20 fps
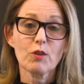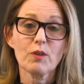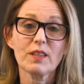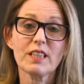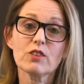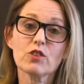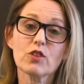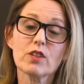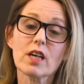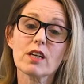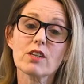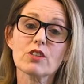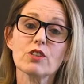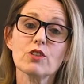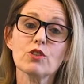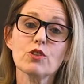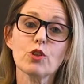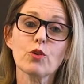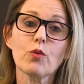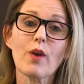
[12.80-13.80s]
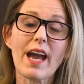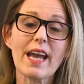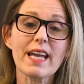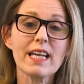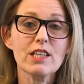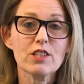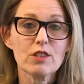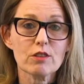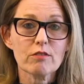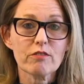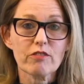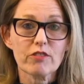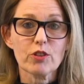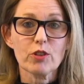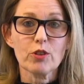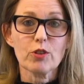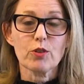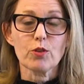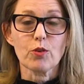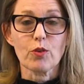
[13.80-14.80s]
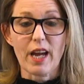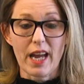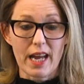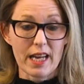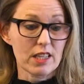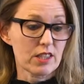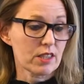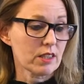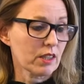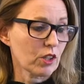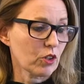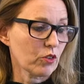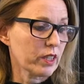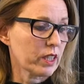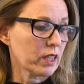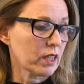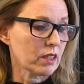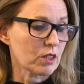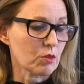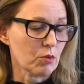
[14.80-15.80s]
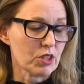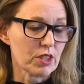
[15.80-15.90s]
introduction to Asian food or Asian ingredients,